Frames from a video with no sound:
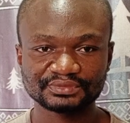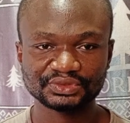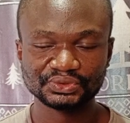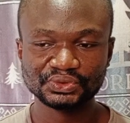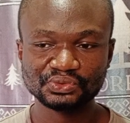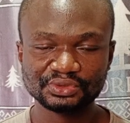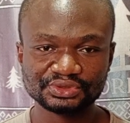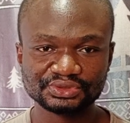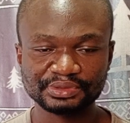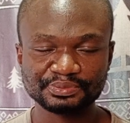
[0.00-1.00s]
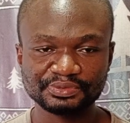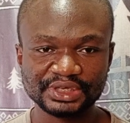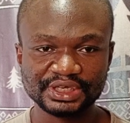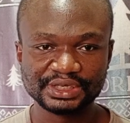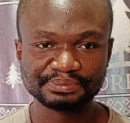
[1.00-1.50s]
So you want
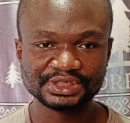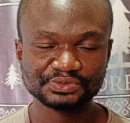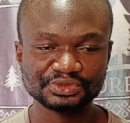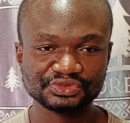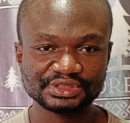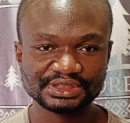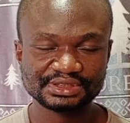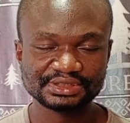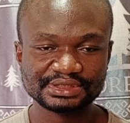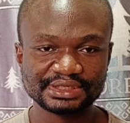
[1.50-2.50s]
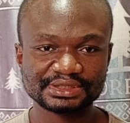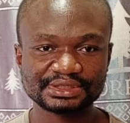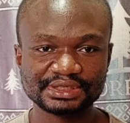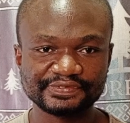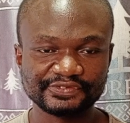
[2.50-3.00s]
uh, pigs between
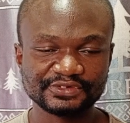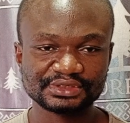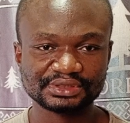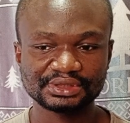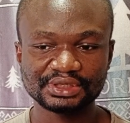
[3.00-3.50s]
thirty and forty.